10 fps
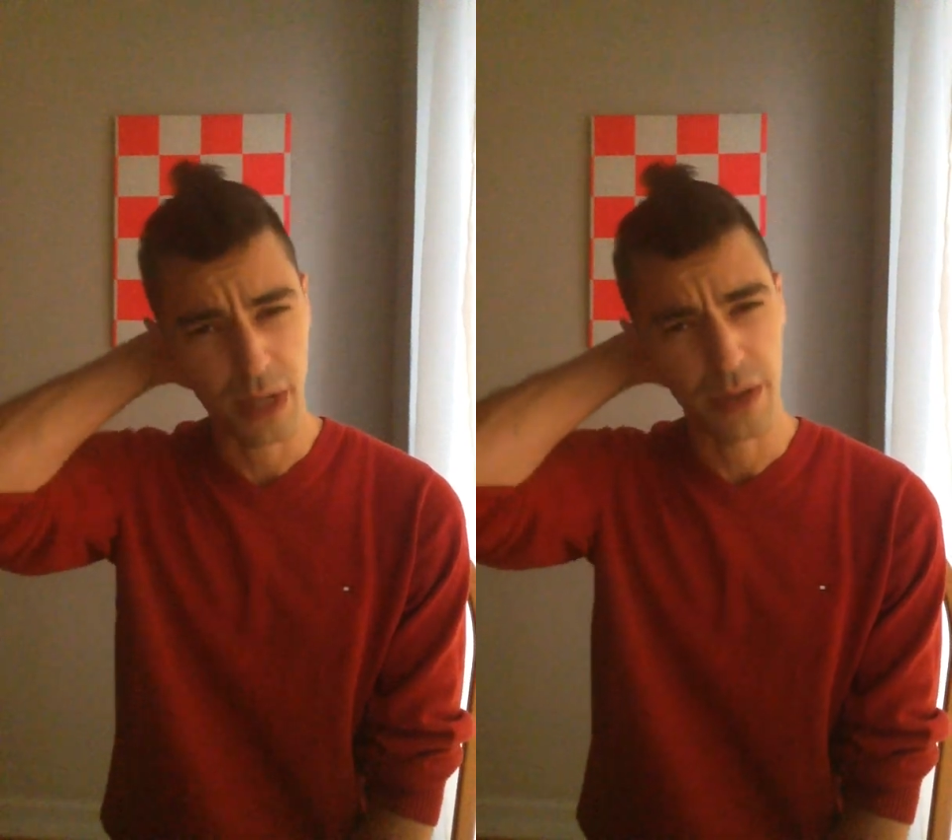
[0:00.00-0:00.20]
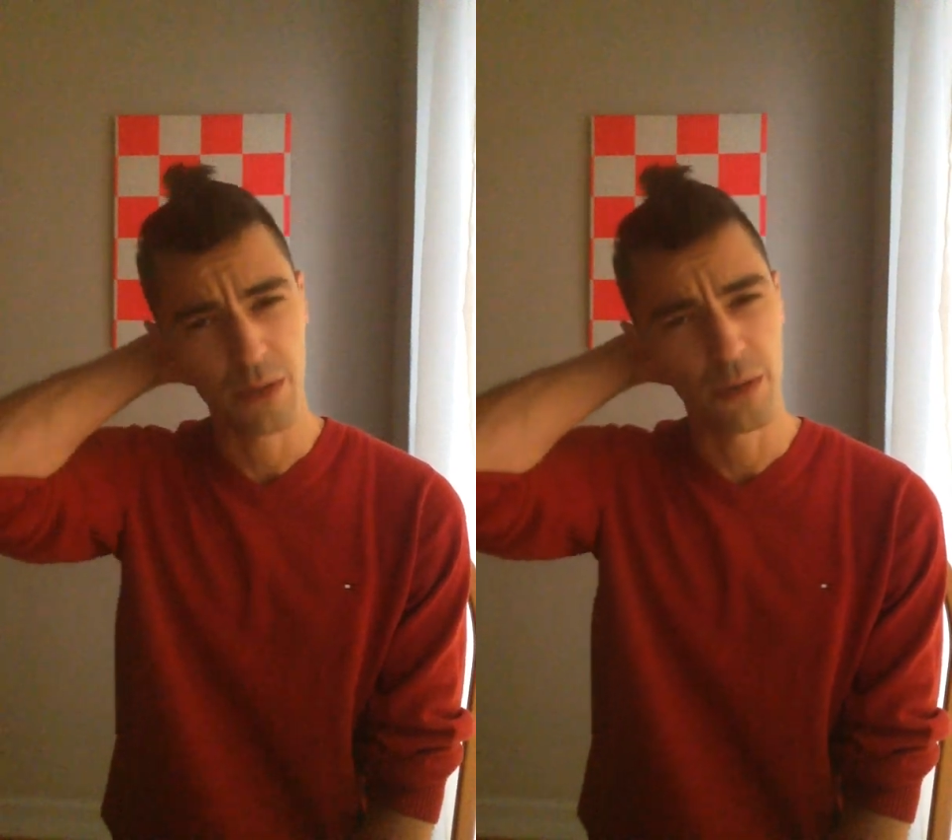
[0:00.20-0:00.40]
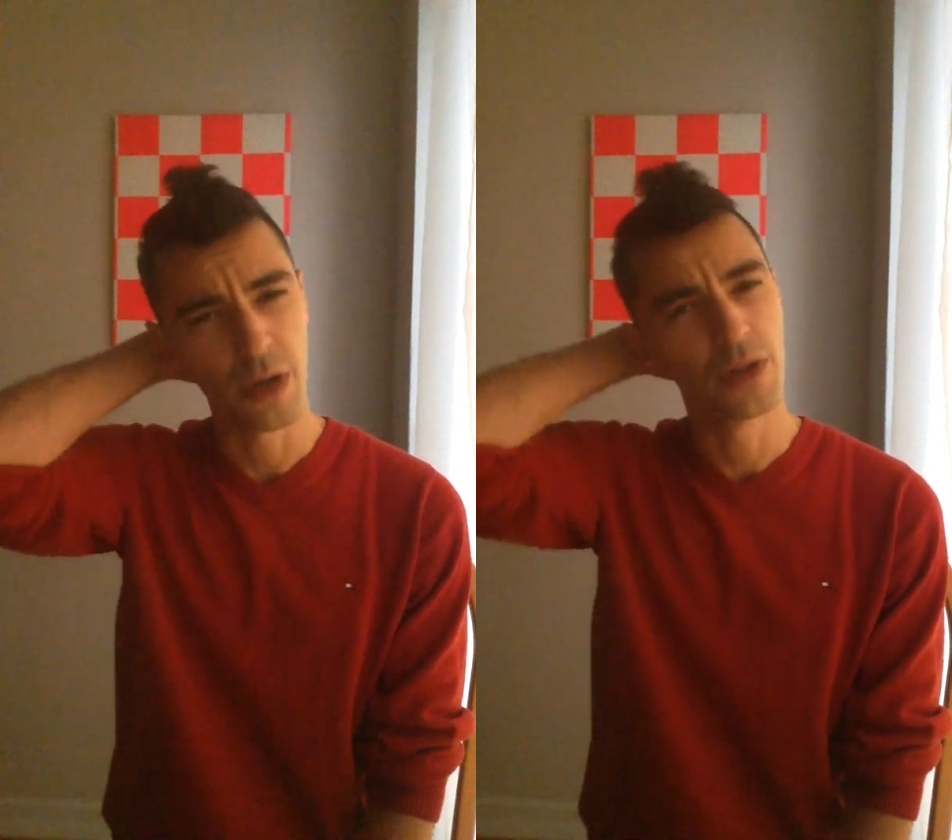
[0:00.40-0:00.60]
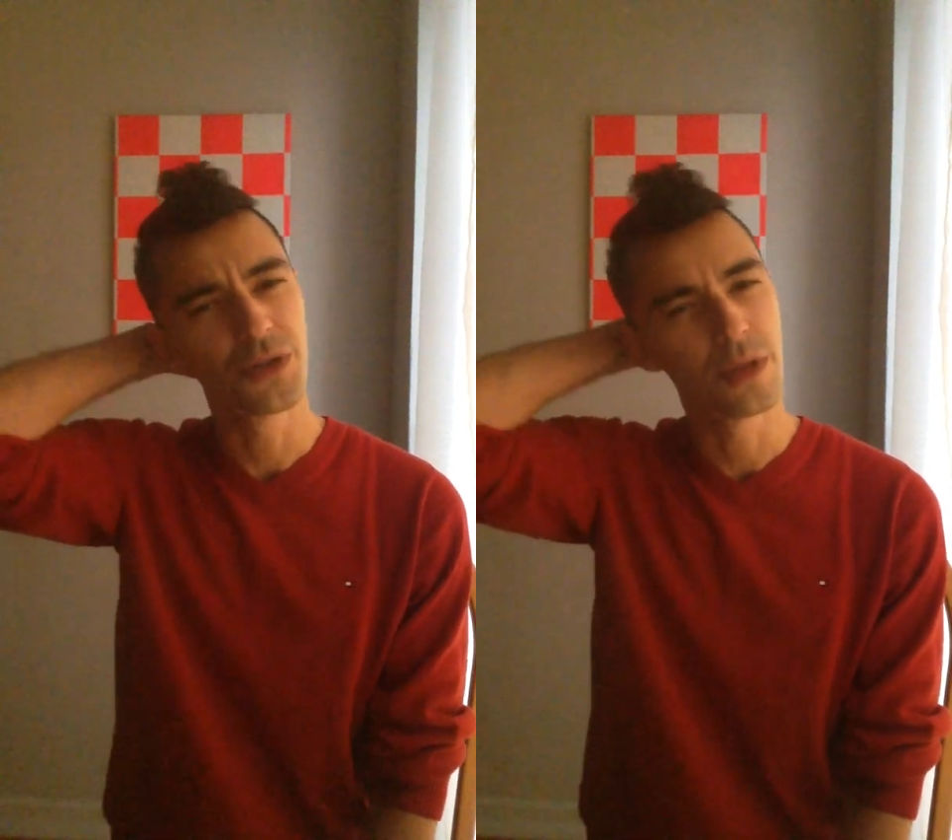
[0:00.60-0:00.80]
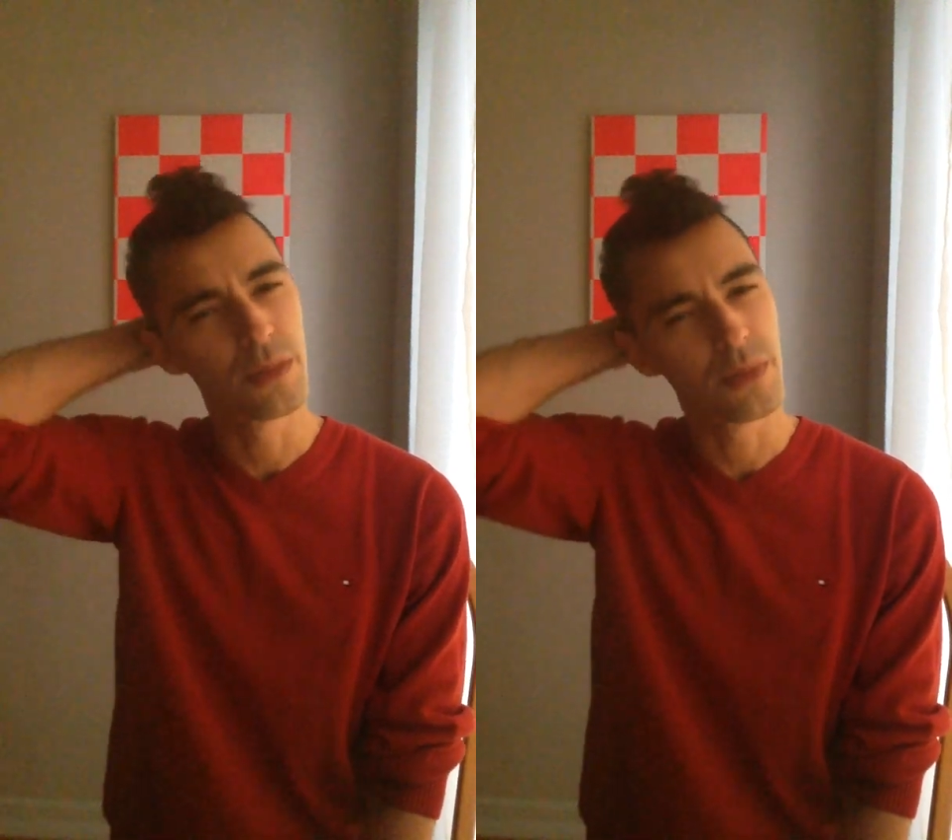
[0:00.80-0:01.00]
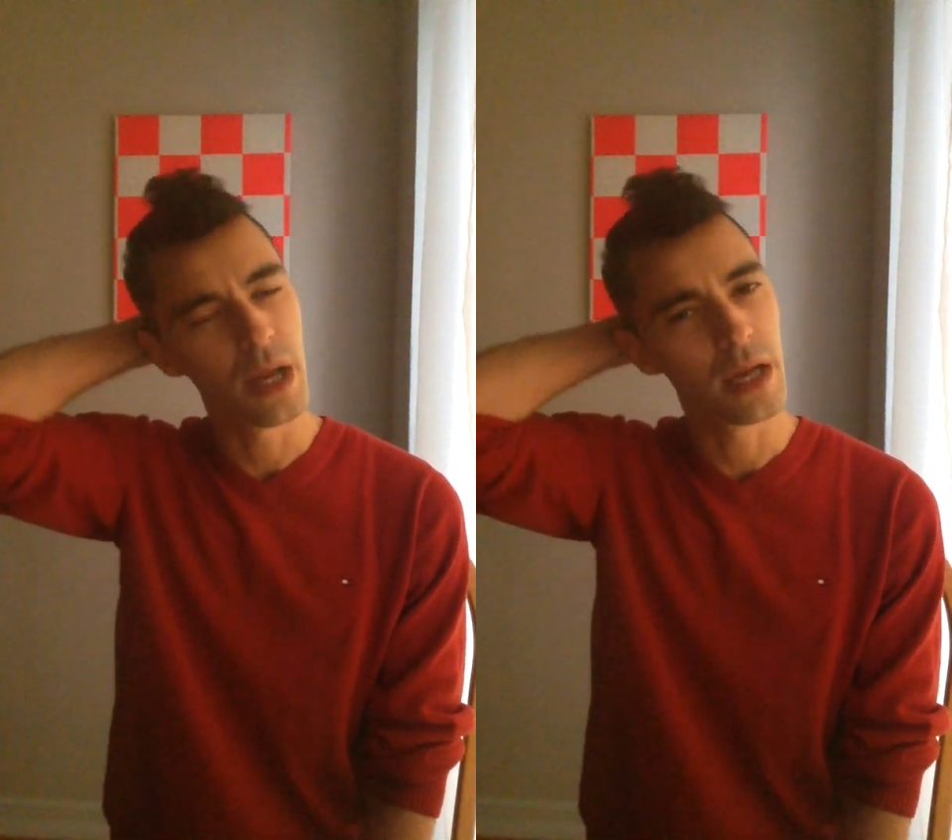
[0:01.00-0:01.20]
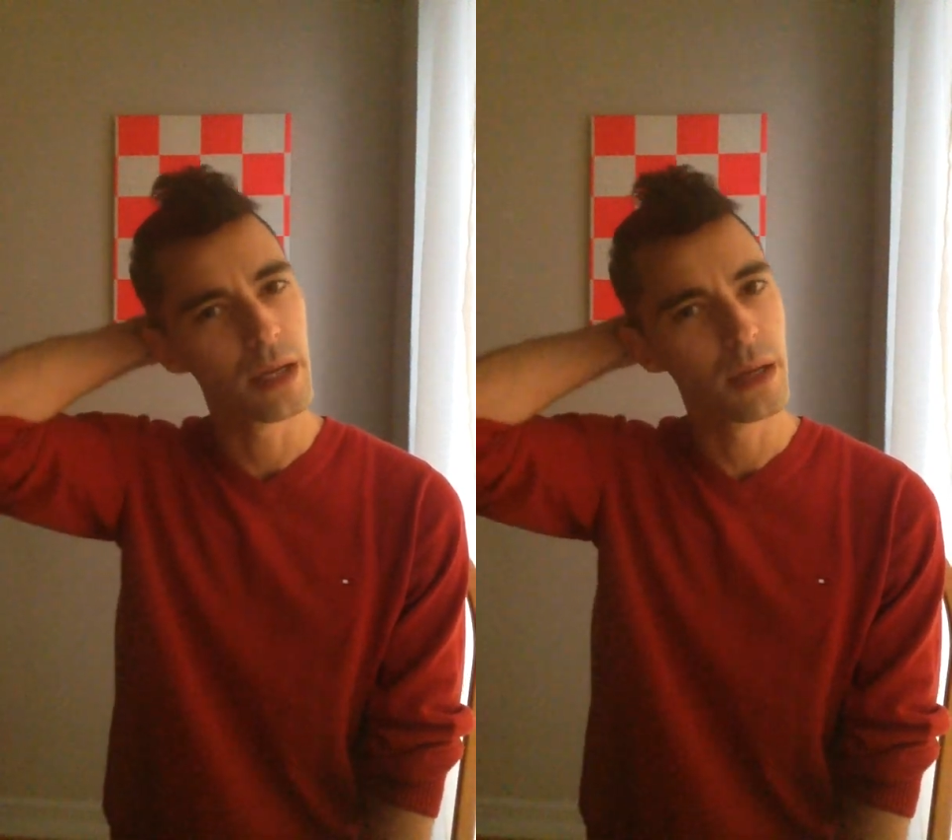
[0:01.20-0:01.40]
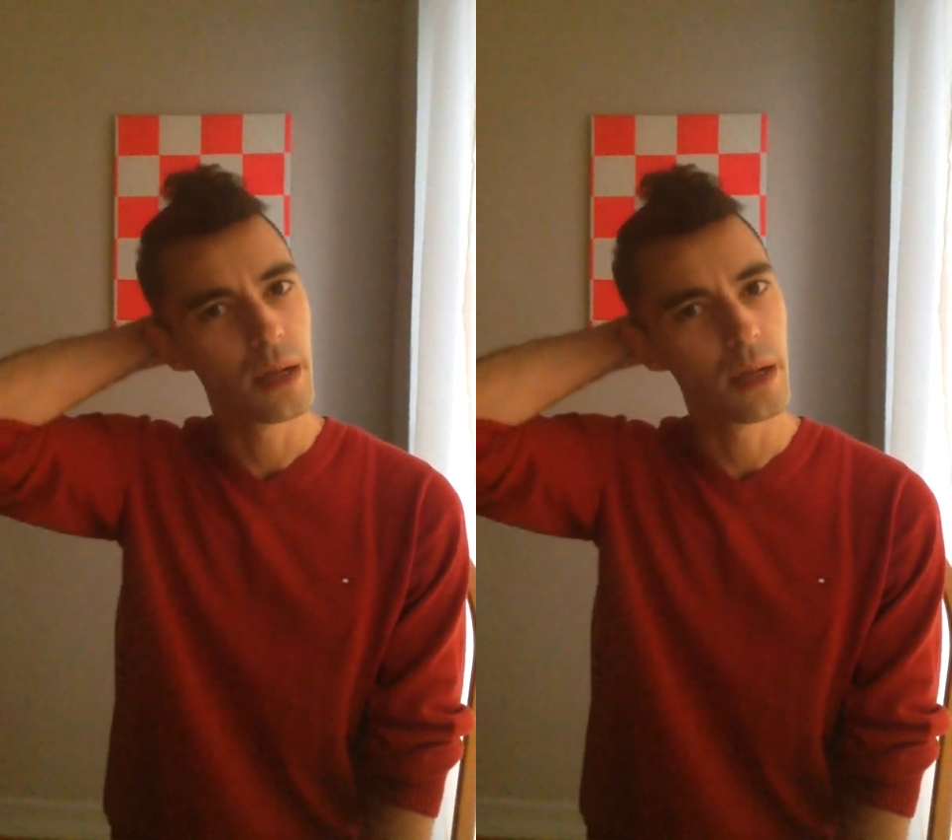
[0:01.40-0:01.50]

I think we all should apply